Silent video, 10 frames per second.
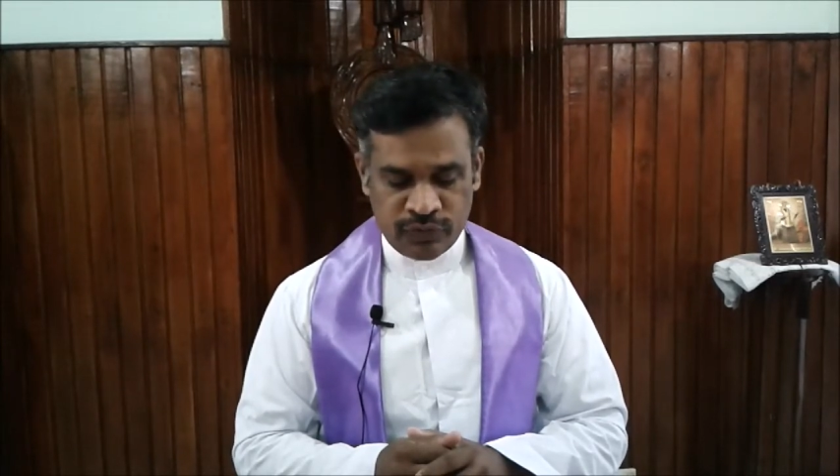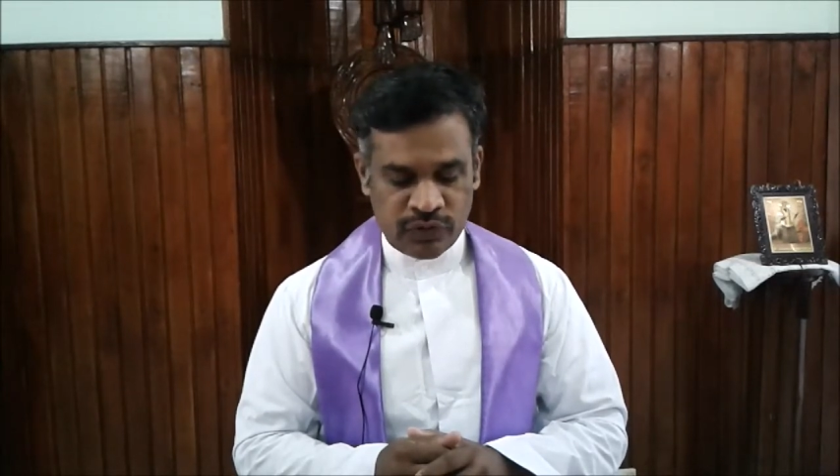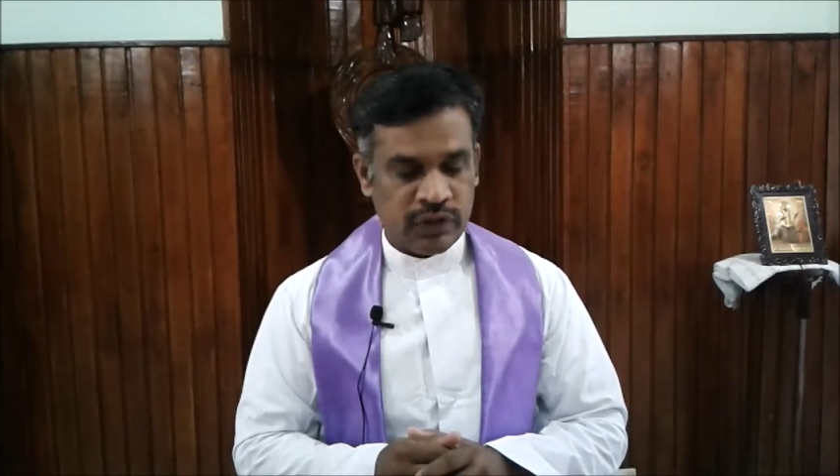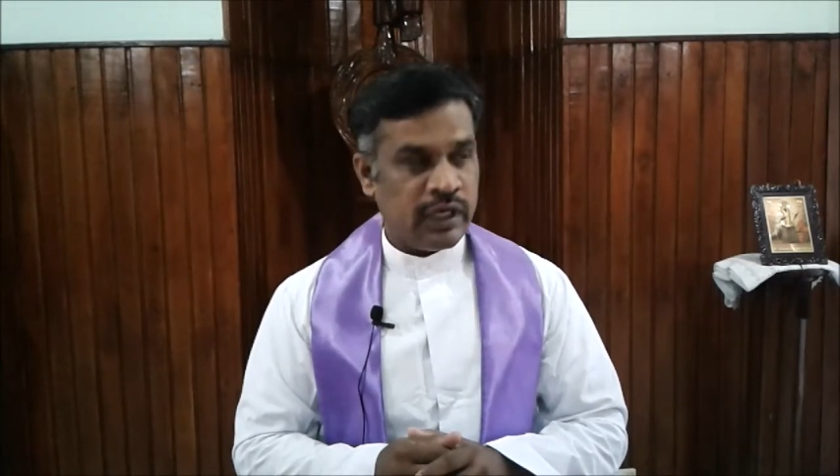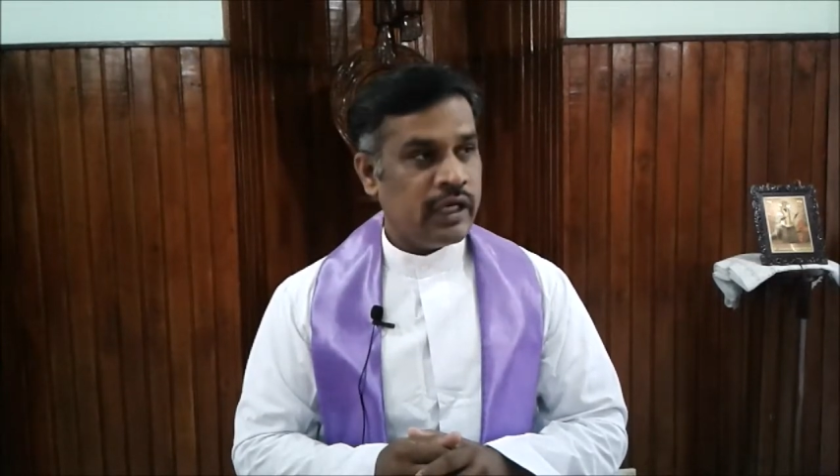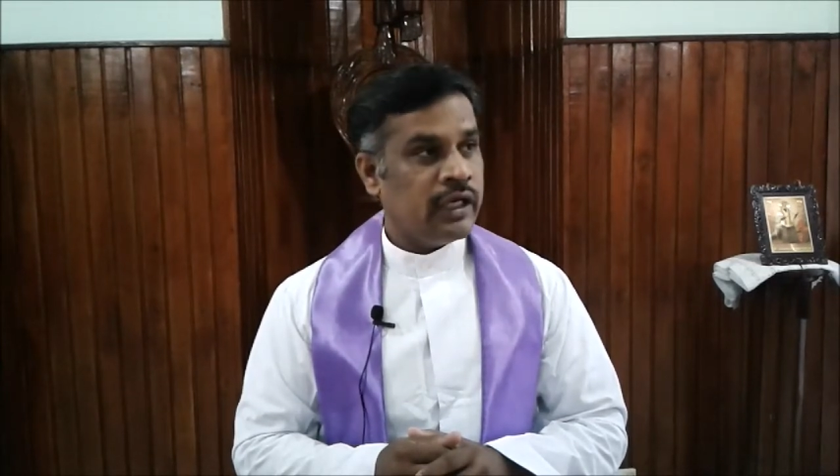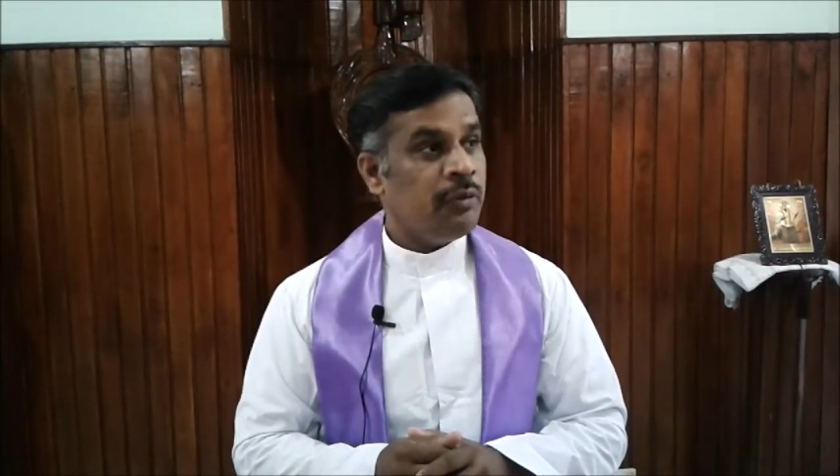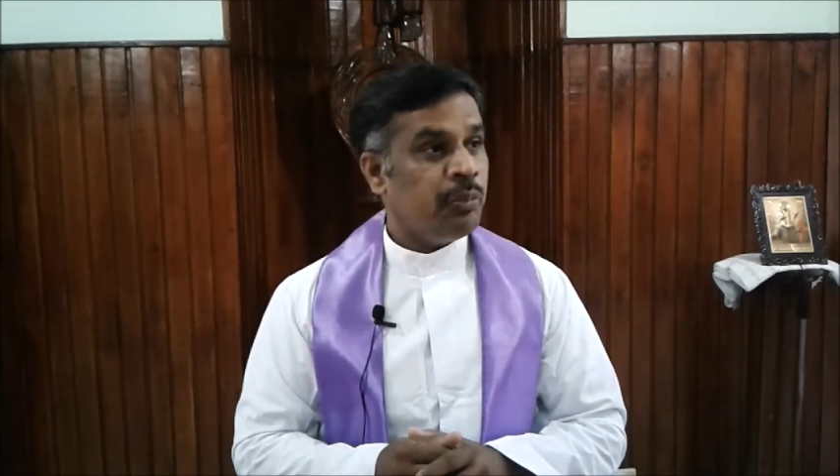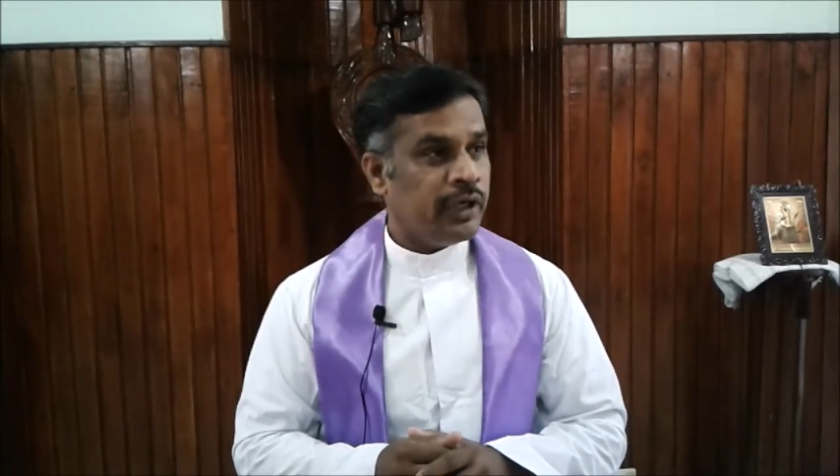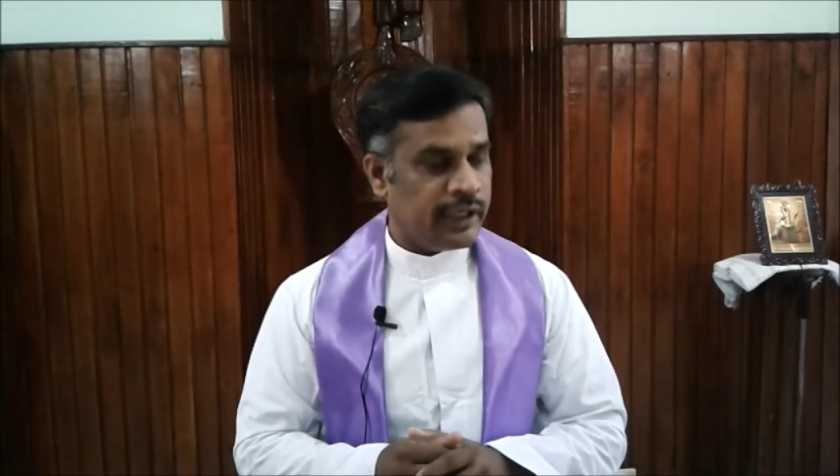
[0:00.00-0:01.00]
your
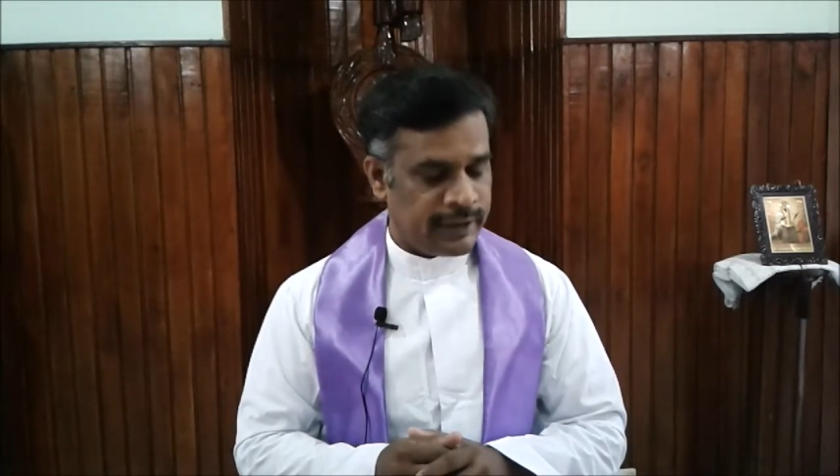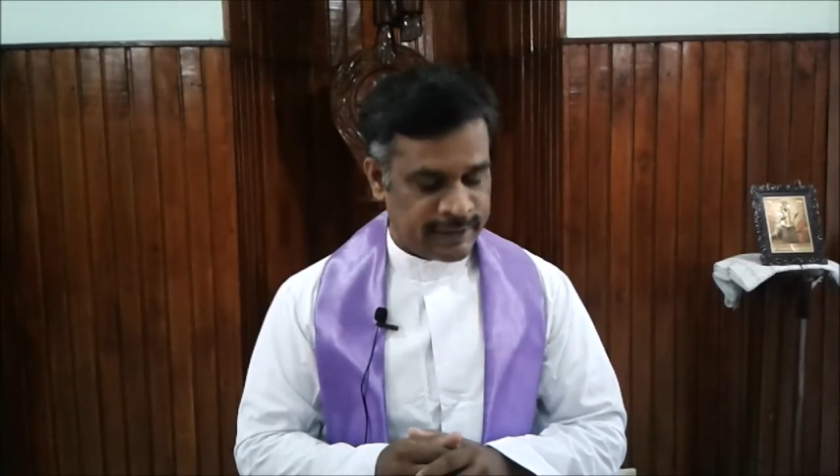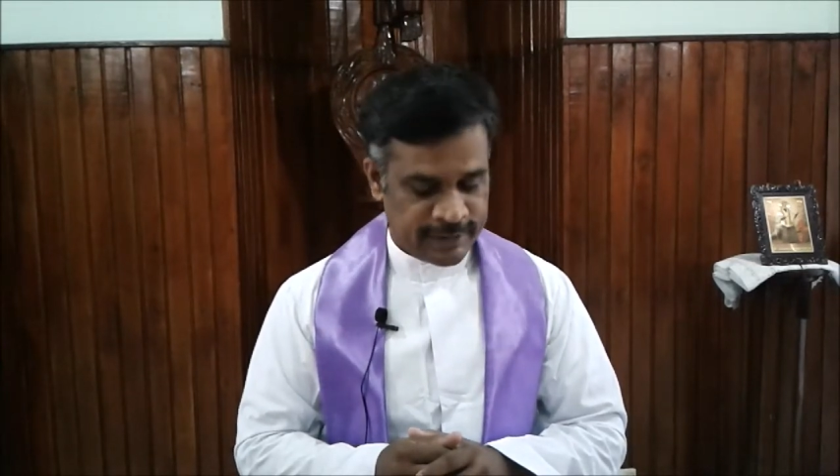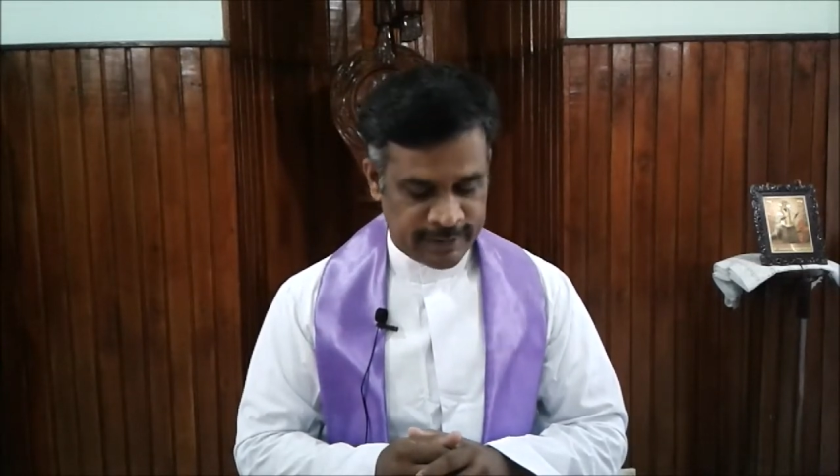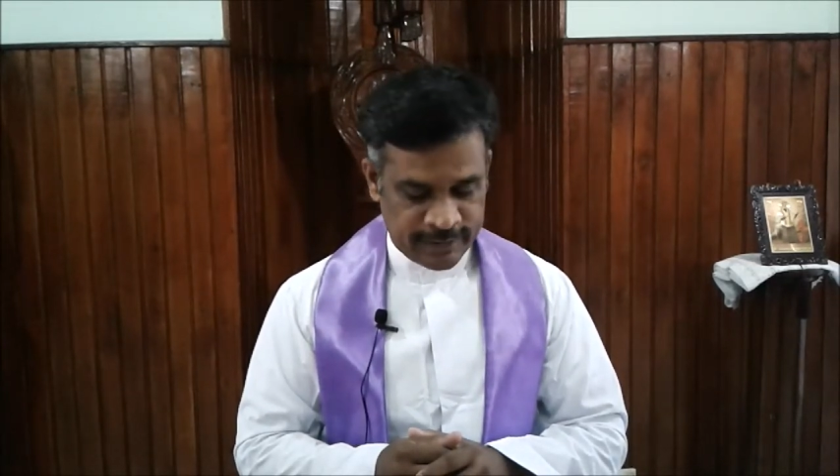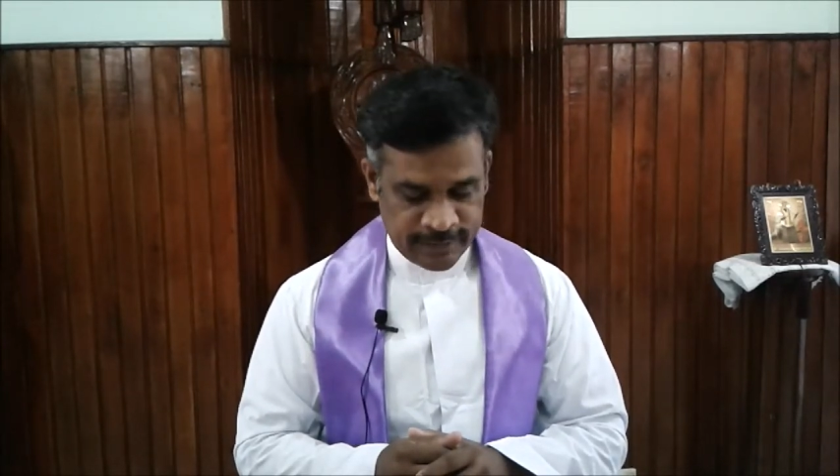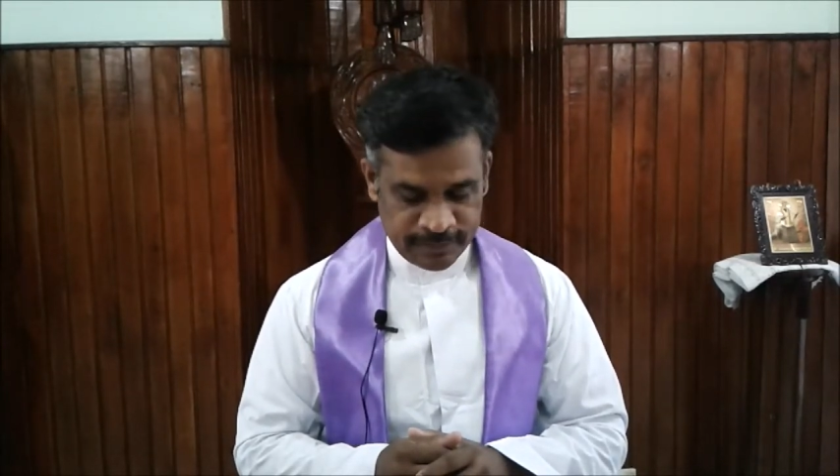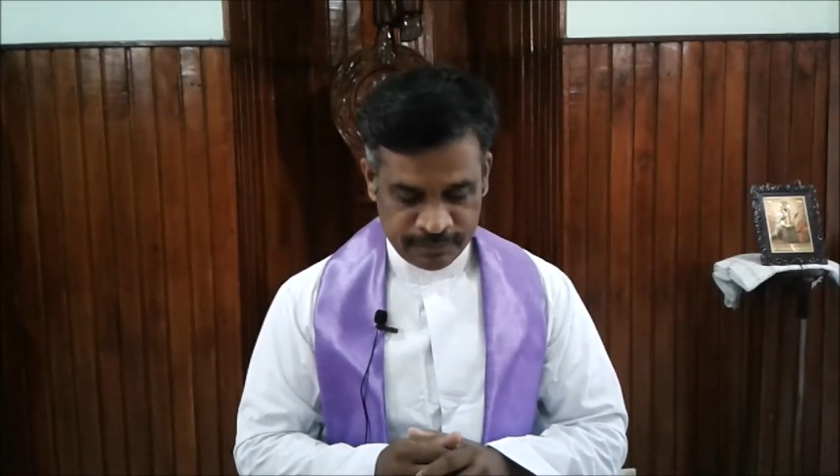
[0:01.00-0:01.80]
repentance.